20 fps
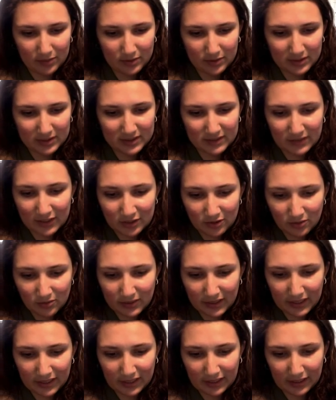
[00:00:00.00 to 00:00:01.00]
So if I don't
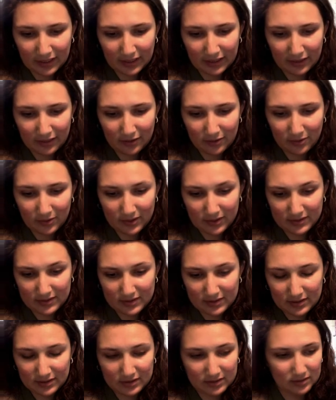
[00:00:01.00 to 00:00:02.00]
like it, I can always
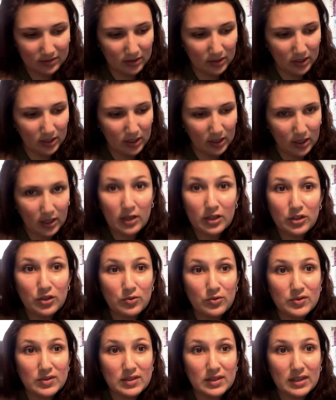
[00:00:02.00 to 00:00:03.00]

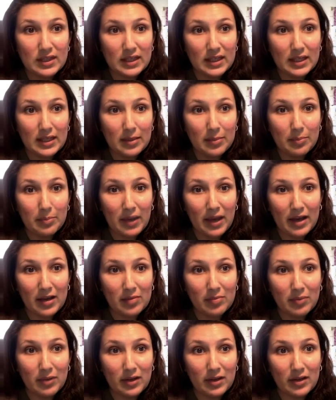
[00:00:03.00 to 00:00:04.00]
use the back
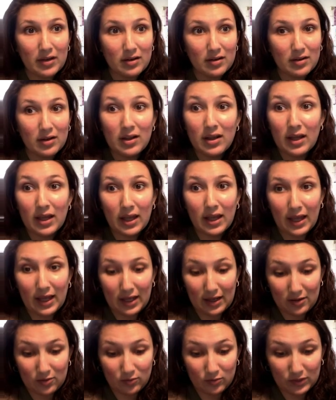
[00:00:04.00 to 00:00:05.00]
button
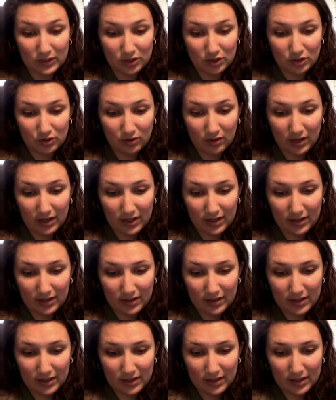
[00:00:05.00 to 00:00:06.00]
and retry.
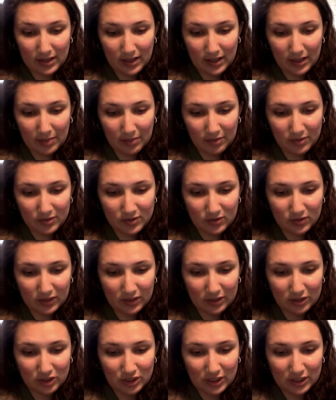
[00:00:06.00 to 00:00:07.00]
I'm also going to
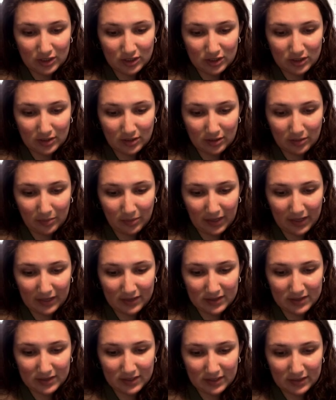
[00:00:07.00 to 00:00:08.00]
change the
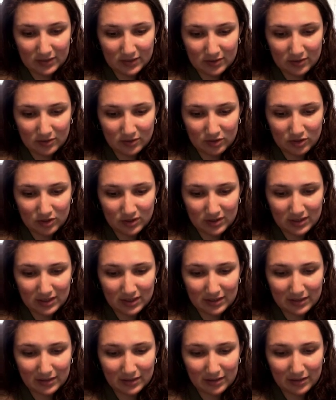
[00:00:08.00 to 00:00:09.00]
opacity so it's just a
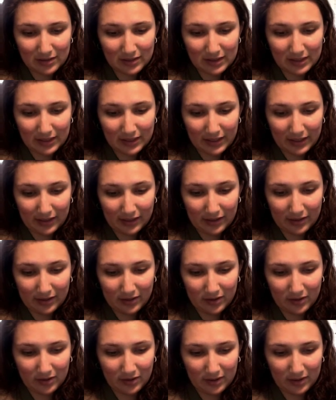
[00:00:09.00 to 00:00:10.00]
little lighter.
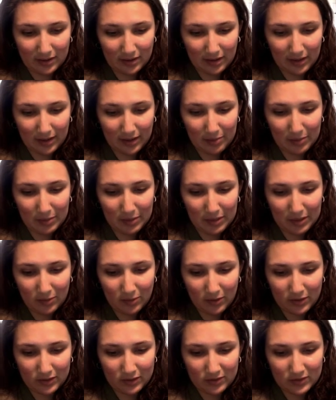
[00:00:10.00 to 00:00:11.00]
Maybe I don't
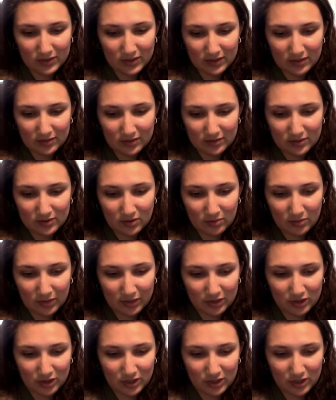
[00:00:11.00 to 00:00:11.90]
want to use it so much.